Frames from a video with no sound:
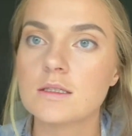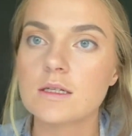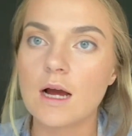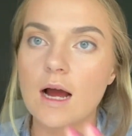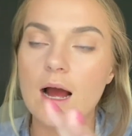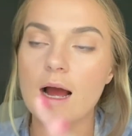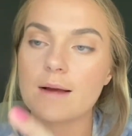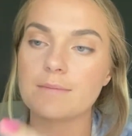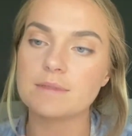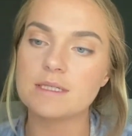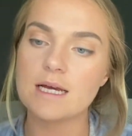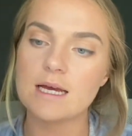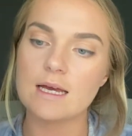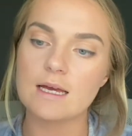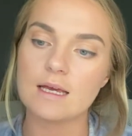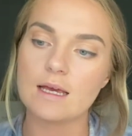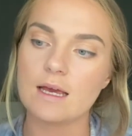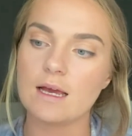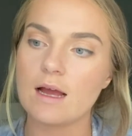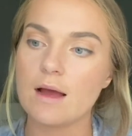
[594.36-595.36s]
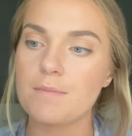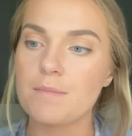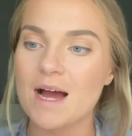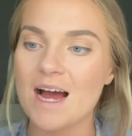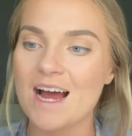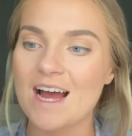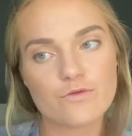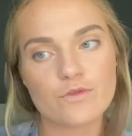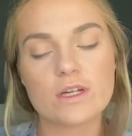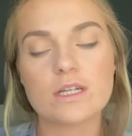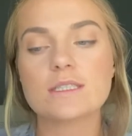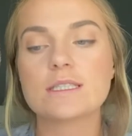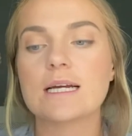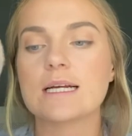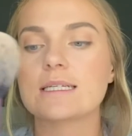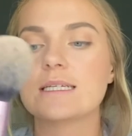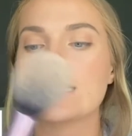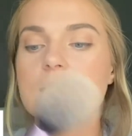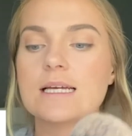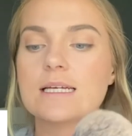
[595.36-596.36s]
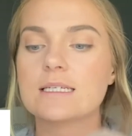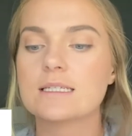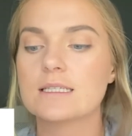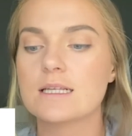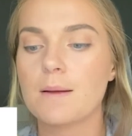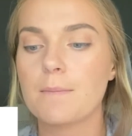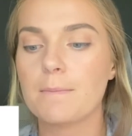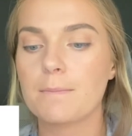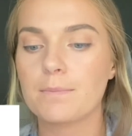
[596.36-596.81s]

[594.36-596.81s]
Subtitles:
I'm taking up my Real Techniques